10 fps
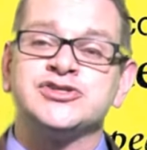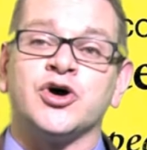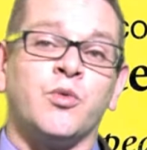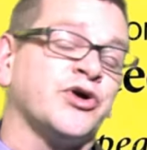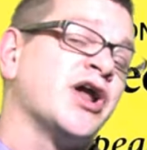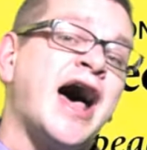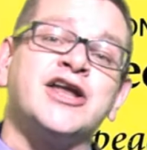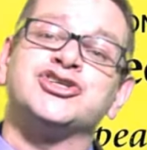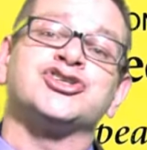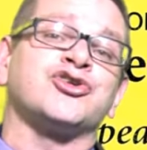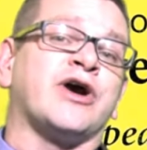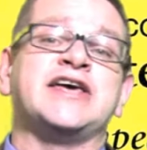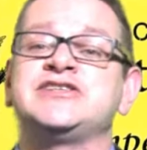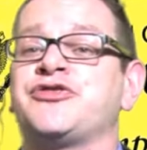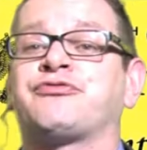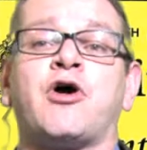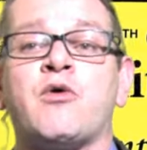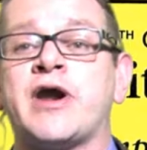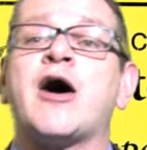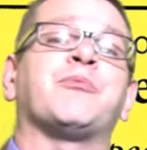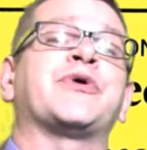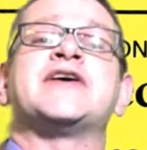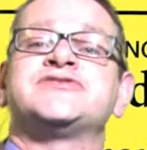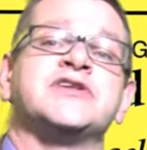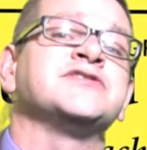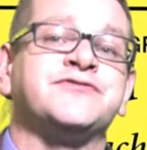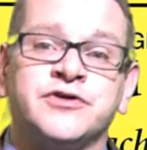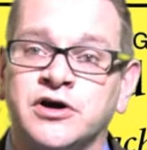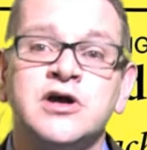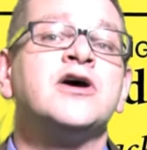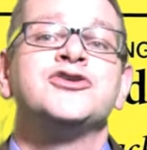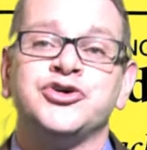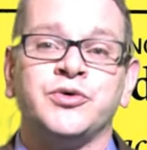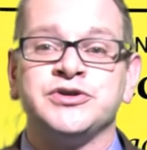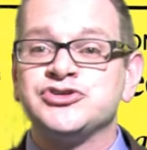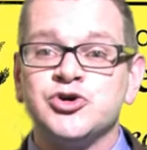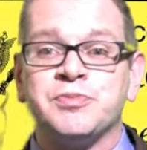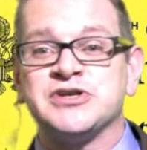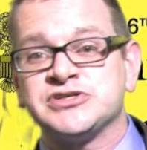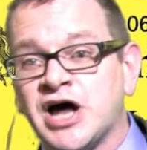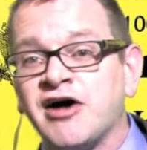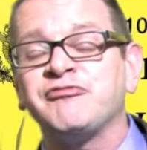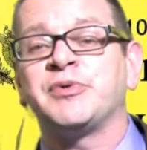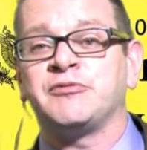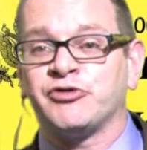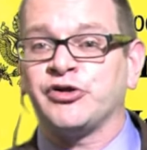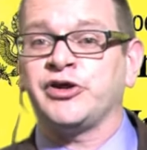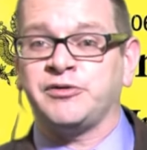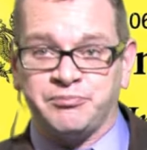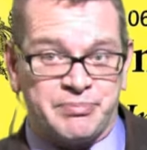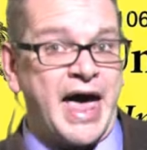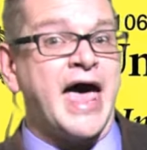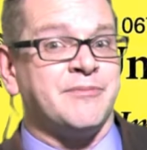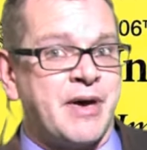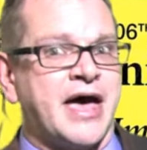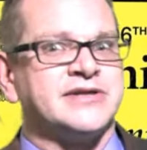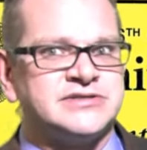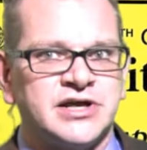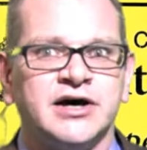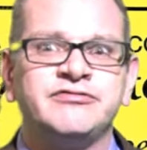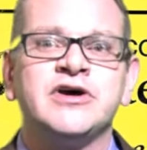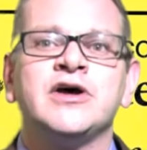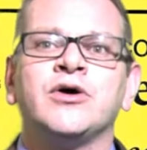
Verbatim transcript: So we're not just crazy throwing out presidents for doing stupid stuff, but really bad, bad stuff.